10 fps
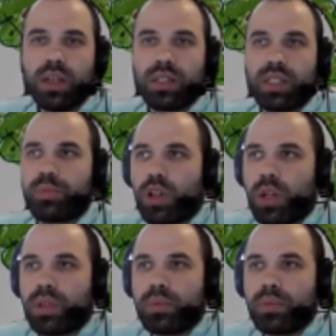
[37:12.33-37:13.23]
The
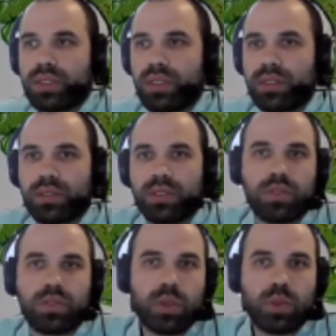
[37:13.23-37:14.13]
problem is that
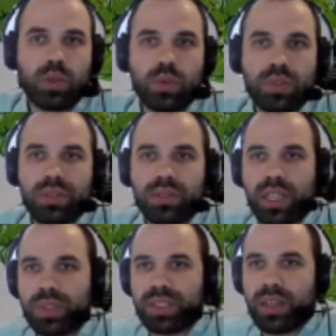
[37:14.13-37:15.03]
user mode hooks, like
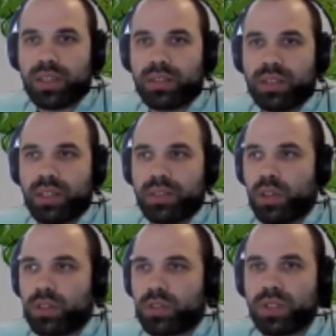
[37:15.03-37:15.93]
we said, are
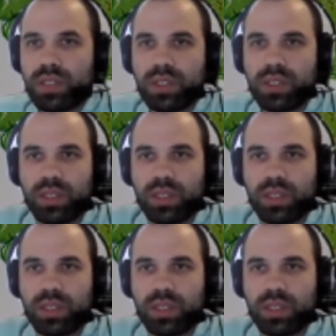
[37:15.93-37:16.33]
not really